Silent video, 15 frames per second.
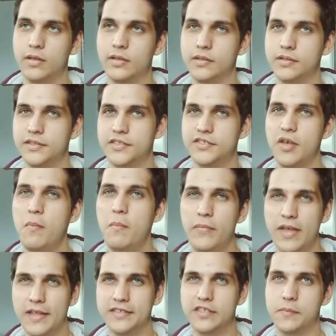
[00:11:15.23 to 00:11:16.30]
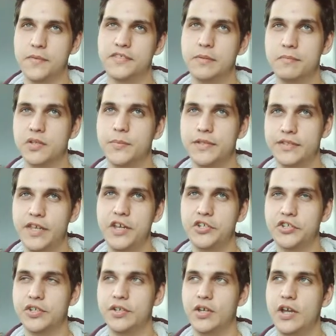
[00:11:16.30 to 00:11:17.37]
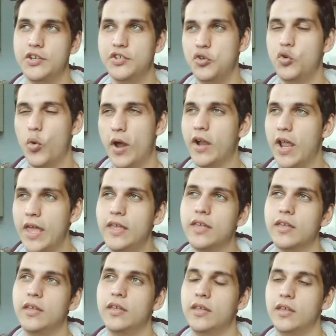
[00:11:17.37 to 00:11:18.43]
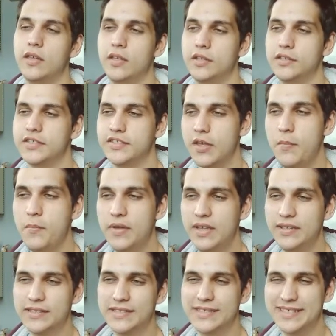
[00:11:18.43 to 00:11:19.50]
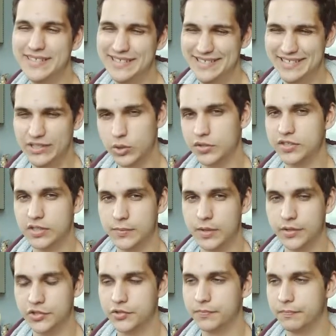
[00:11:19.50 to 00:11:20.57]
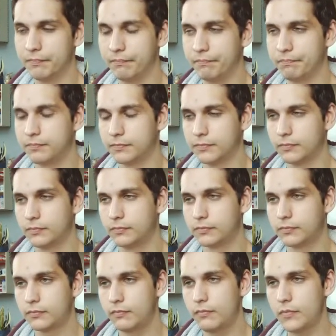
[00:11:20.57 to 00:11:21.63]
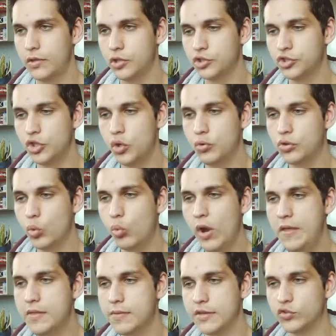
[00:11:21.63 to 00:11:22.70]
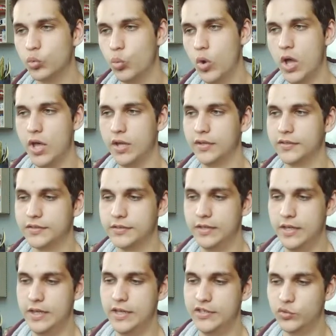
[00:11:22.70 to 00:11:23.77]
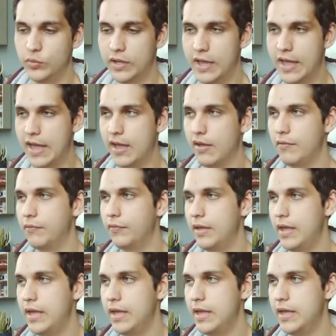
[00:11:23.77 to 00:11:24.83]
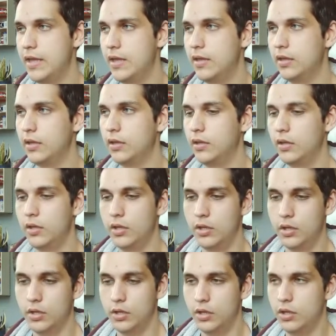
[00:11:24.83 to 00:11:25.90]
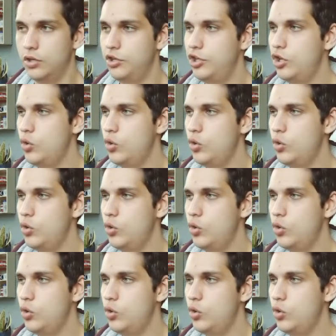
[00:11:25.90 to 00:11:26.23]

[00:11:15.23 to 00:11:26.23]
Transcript: some bits of this implementation I do quite like, some bits not so much. So the way that this works is we have a new